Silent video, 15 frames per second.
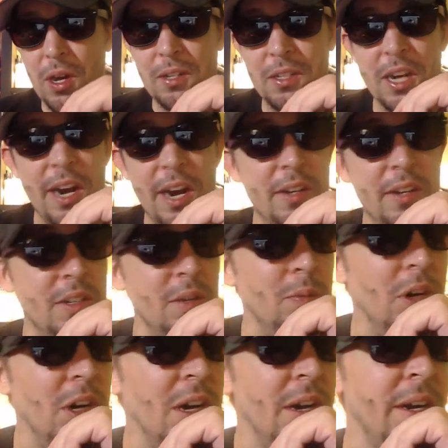Dynasty
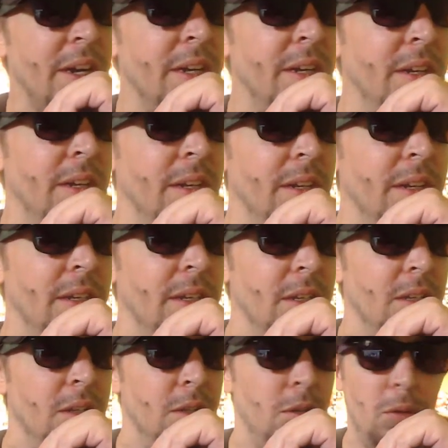mock.
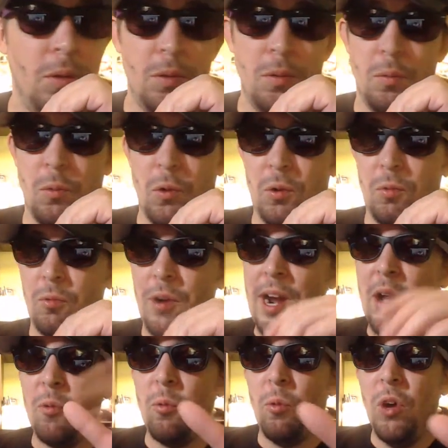We're
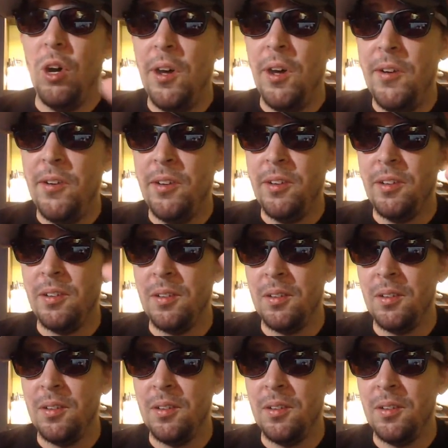round 1,